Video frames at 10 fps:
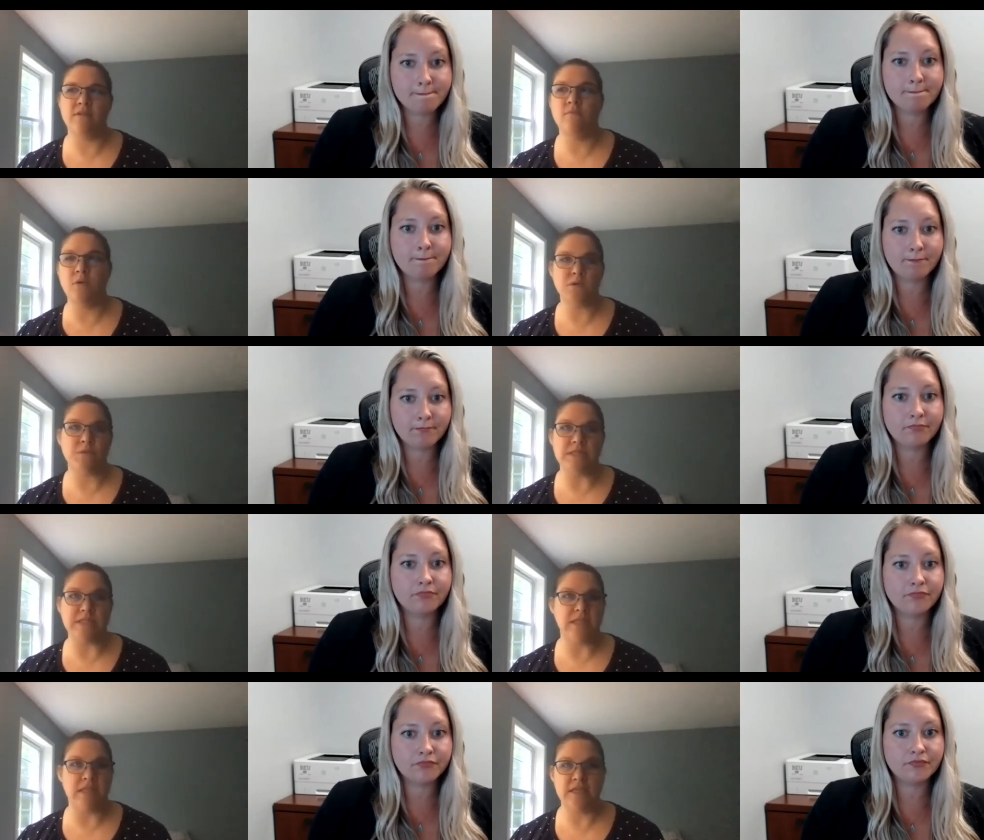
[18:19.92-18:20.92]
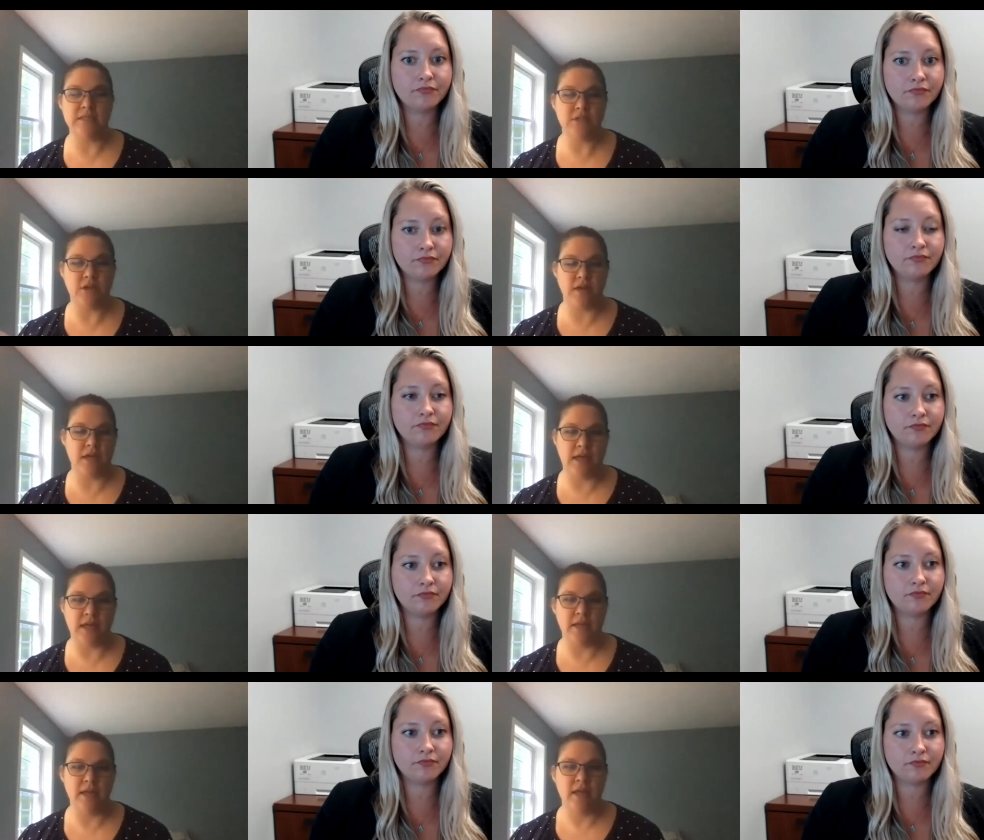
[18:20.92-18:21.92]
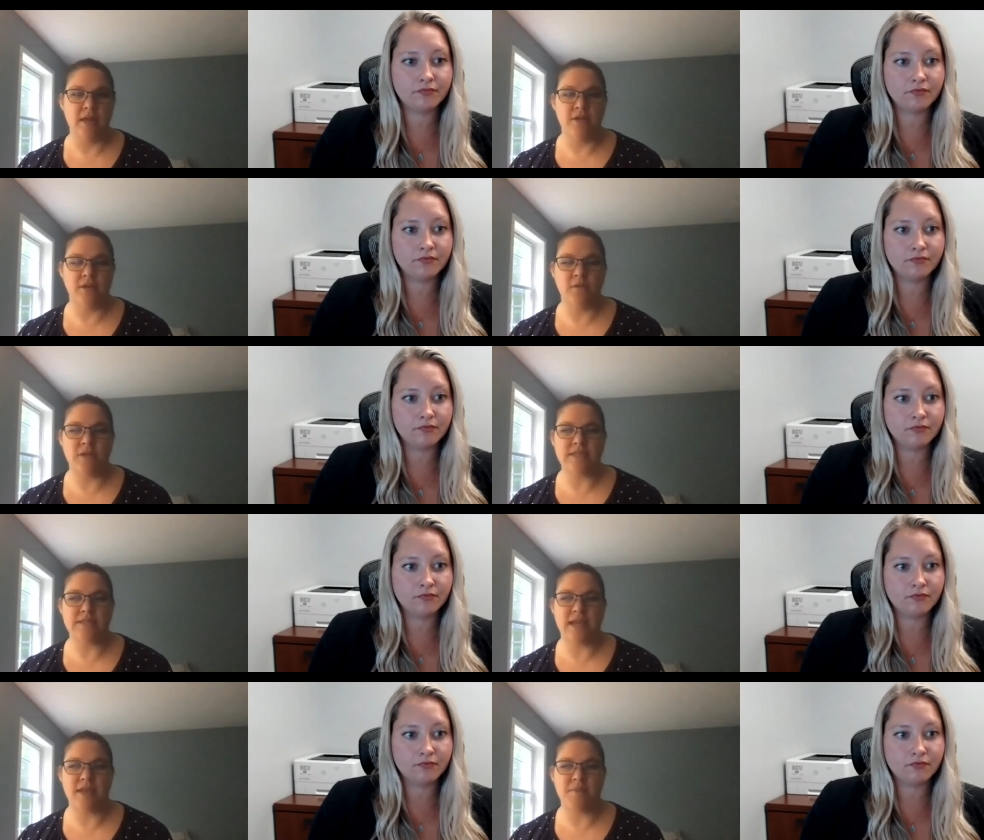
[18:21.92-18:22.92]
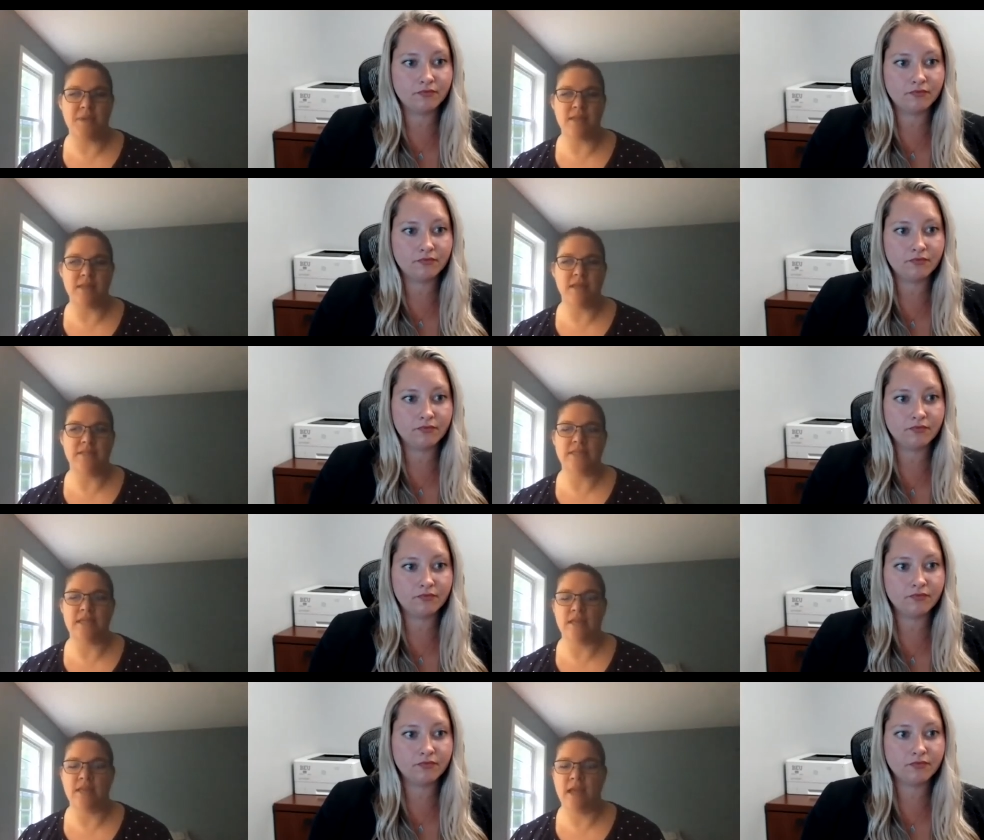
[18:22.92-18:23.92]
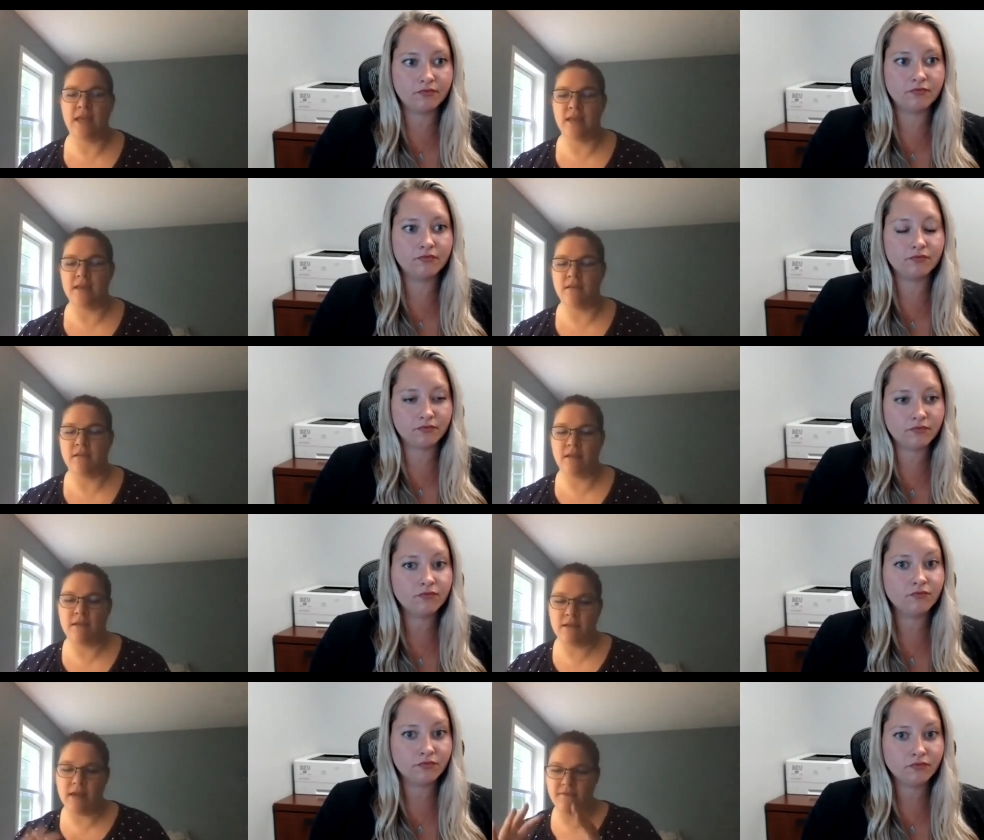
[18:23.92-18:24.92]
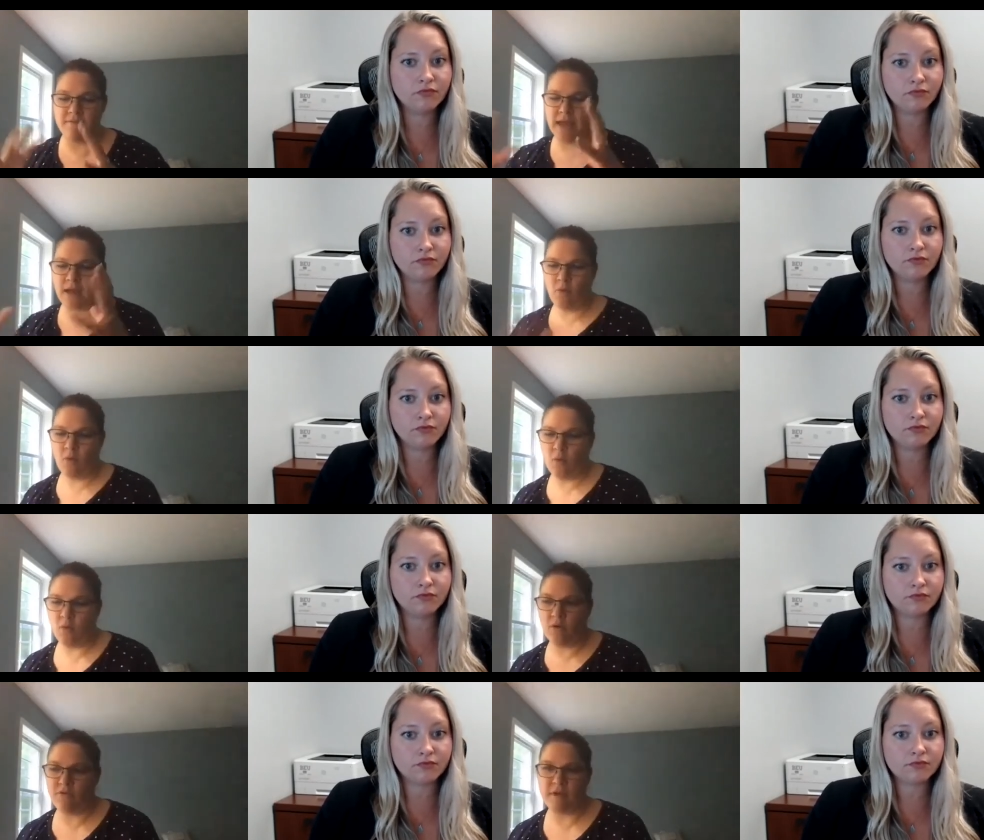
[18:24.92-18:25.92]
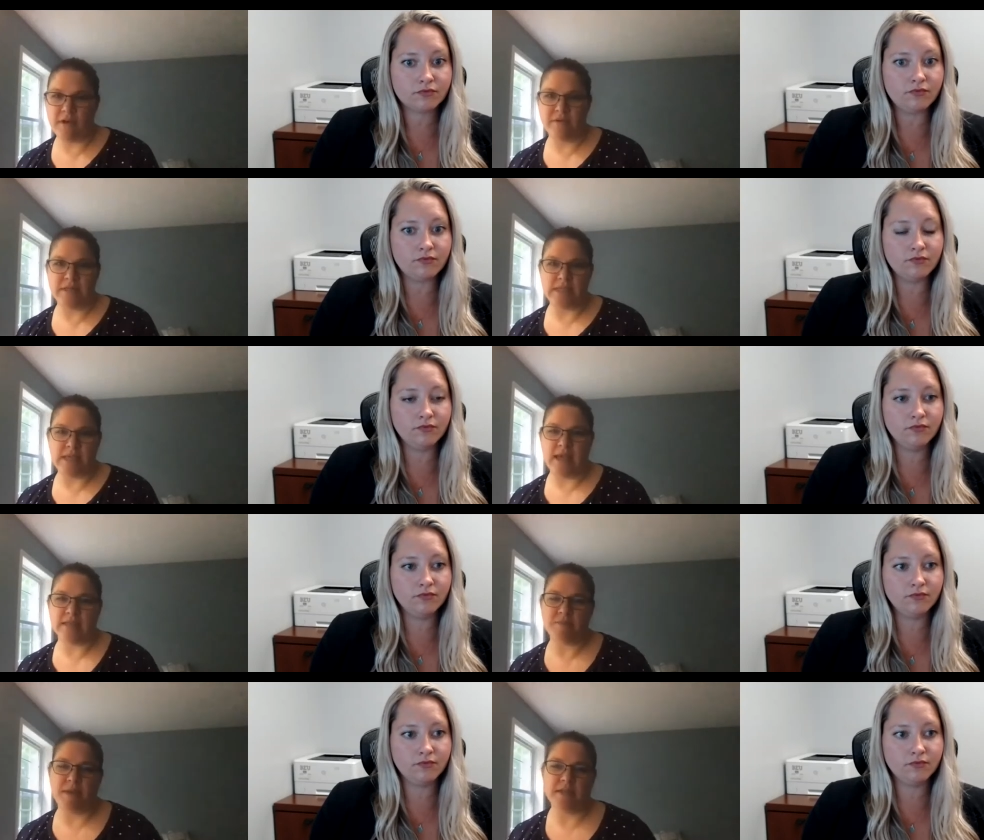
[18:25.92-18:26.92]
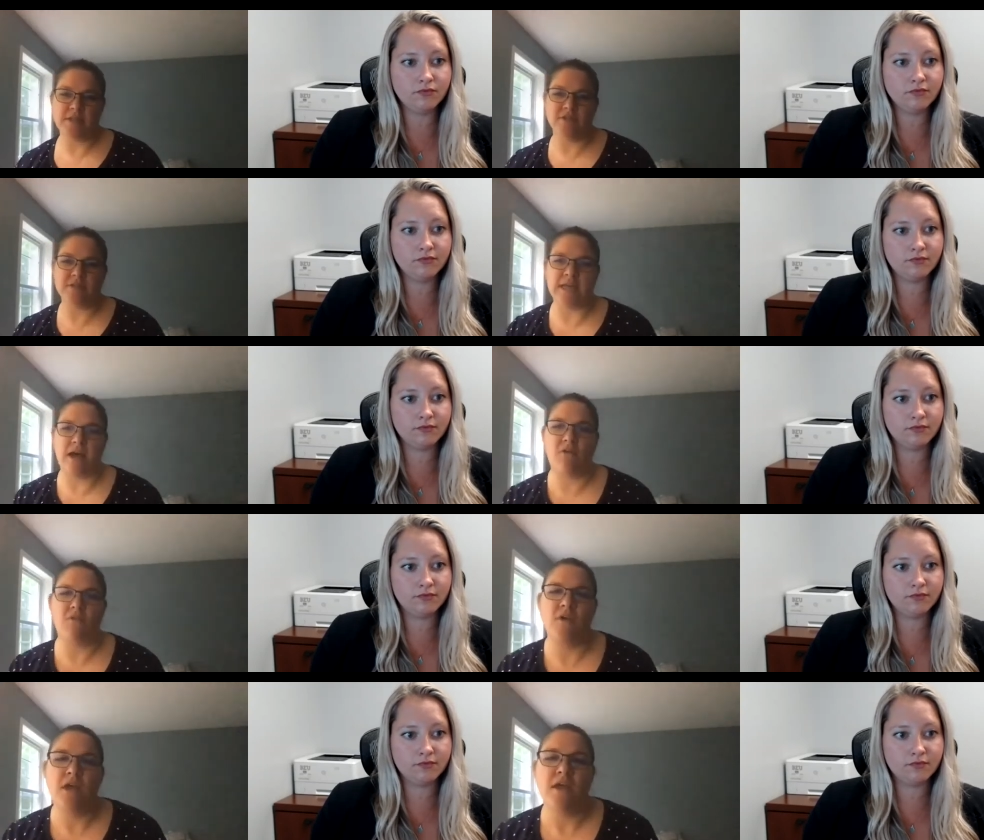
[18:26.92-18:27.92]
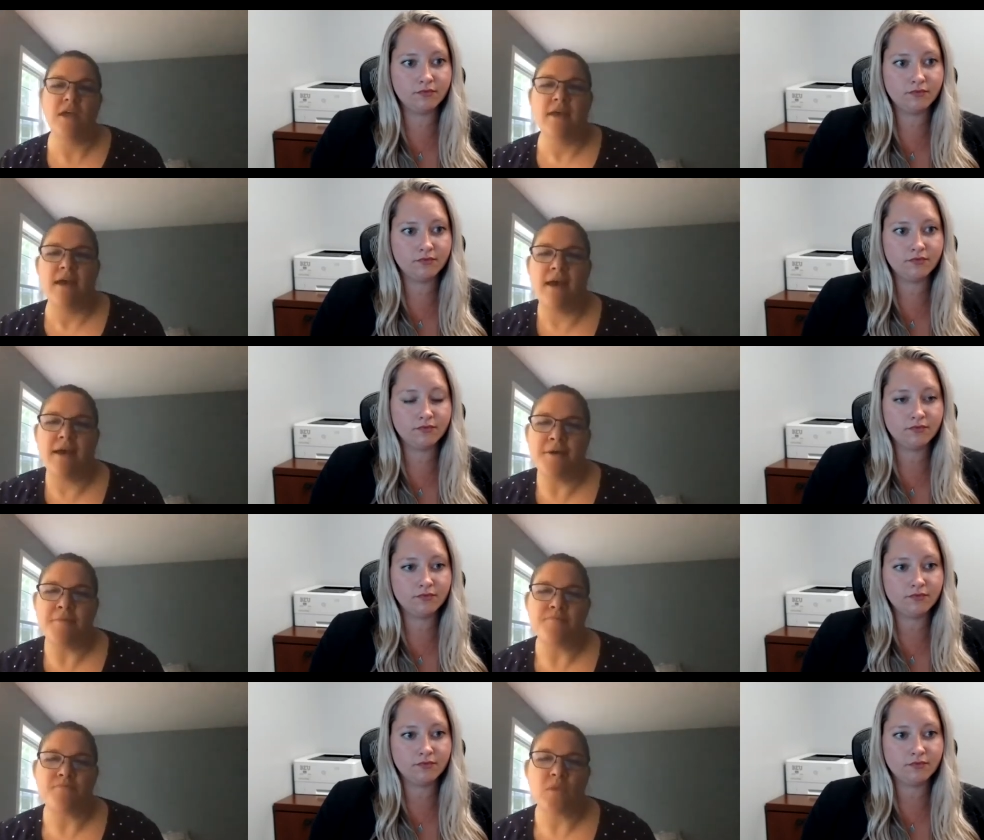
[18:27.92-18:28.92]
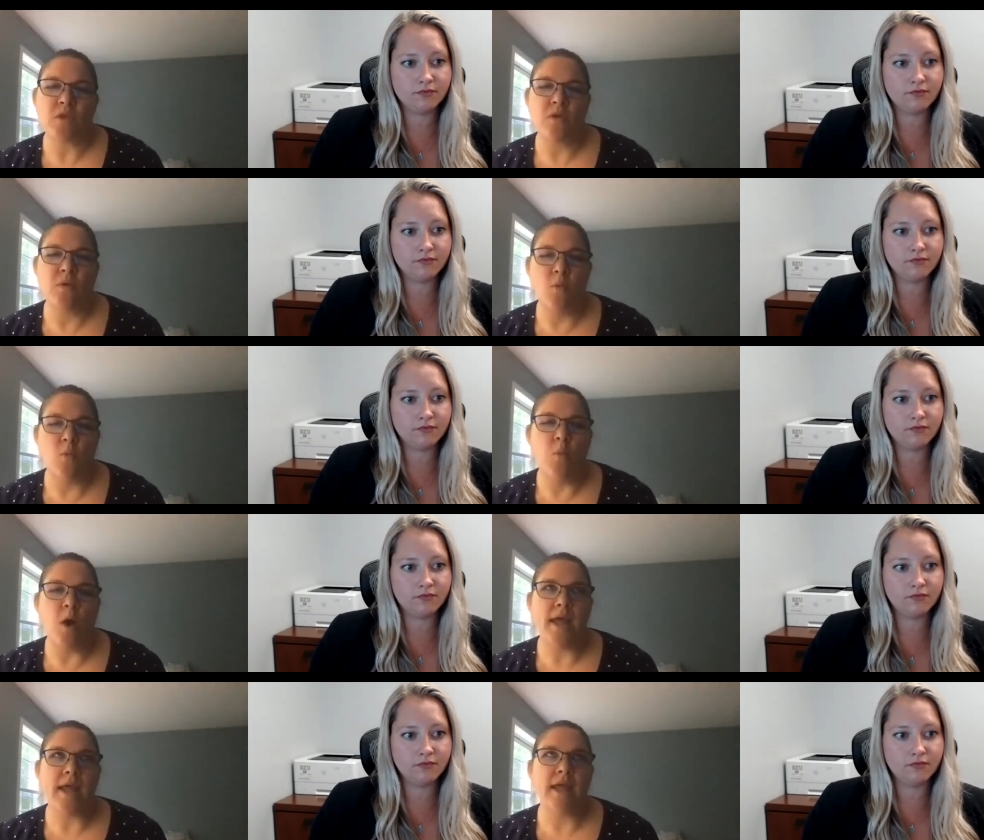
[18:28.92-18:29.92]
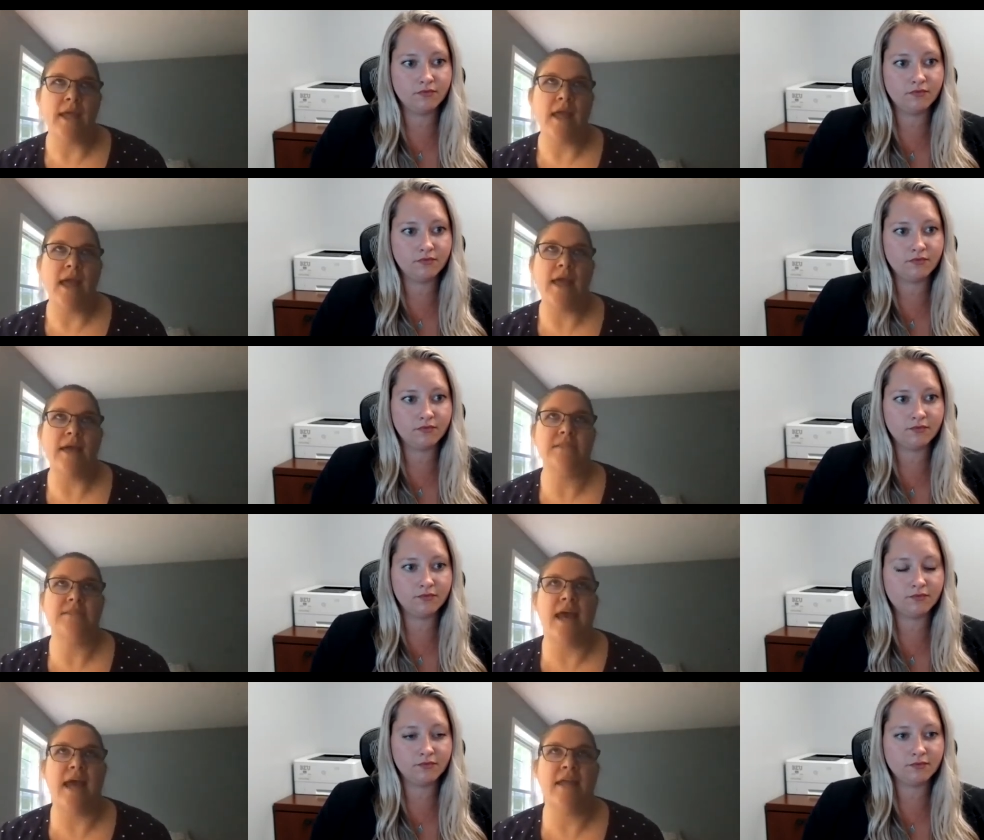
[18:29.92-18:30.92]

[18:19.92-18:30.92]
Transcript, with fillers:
Speaker 1: most recently started you know let's diabetes and and kind of that whole fundraising aspect yourself um, what has that